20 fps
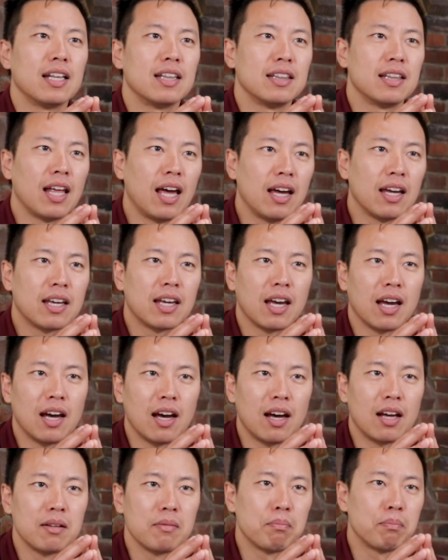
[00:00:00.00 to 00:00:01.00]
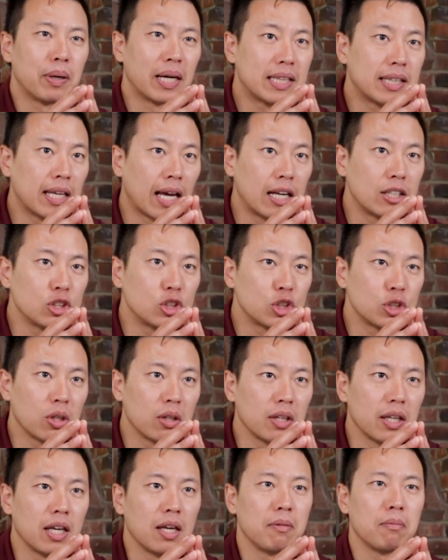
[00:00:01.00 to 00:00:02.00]
they can
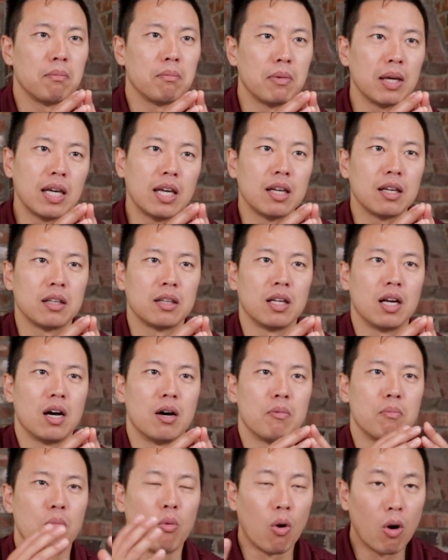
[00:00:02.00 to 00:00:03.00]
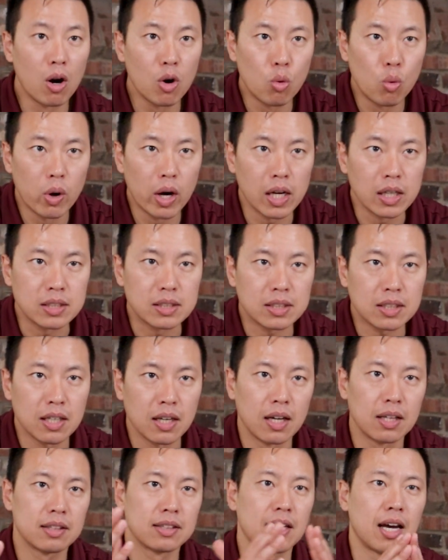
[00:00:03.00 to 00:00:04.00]
potentially mean more risk
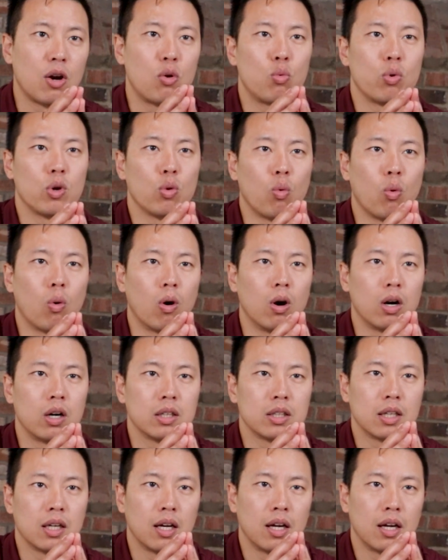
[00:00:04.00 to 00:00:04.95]
than reward.